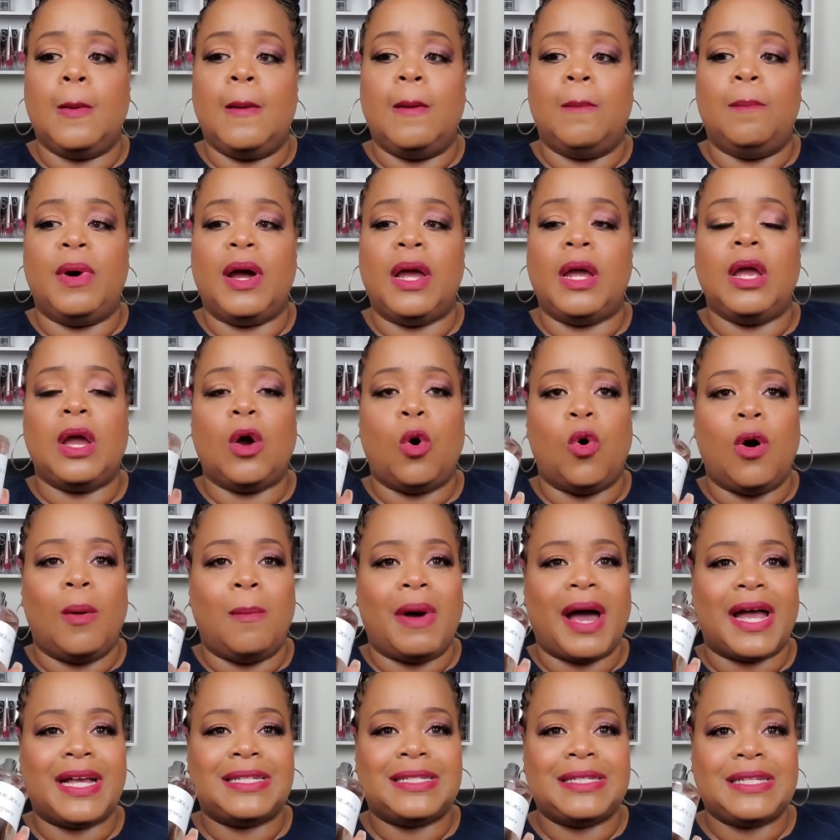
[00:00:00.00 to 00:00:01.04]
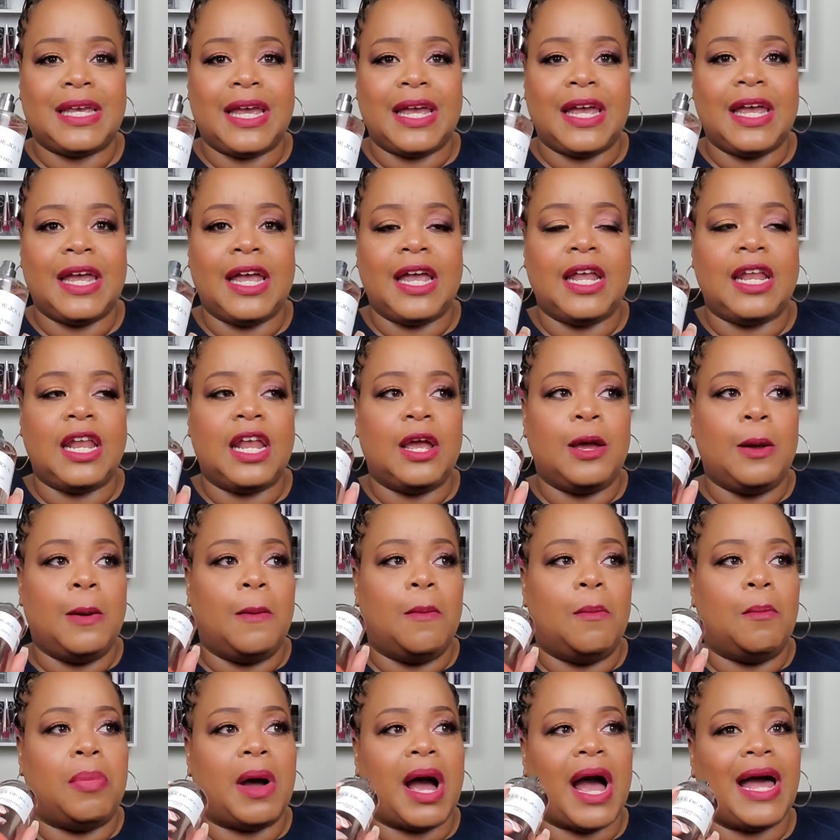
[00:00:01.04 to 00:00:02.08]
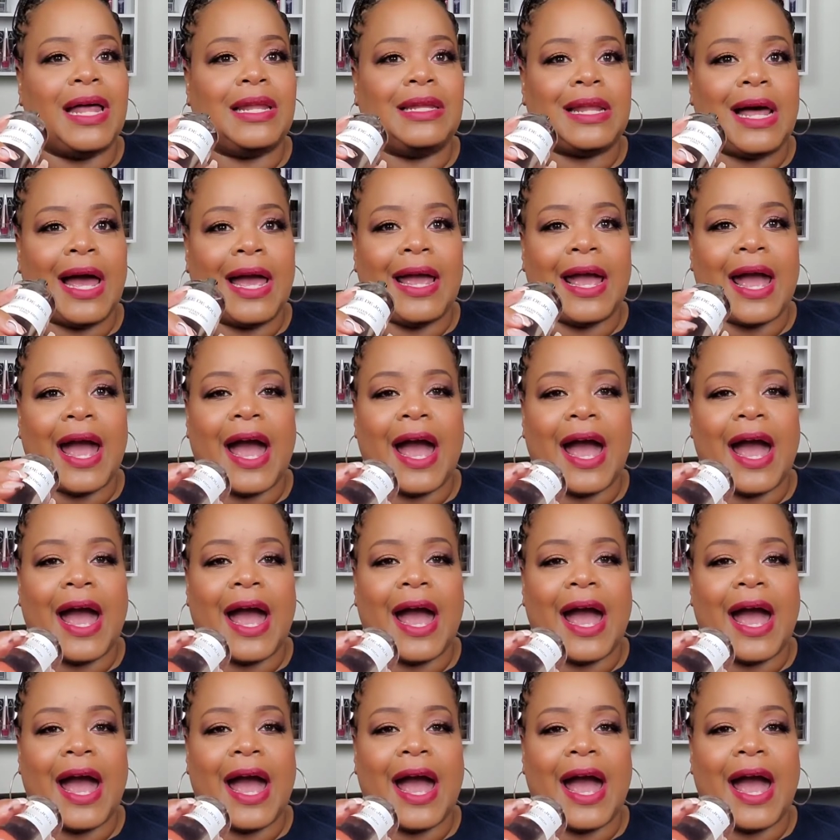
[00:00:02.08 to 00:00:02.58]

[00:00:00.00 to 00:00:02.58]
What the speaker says: But on my skin, by like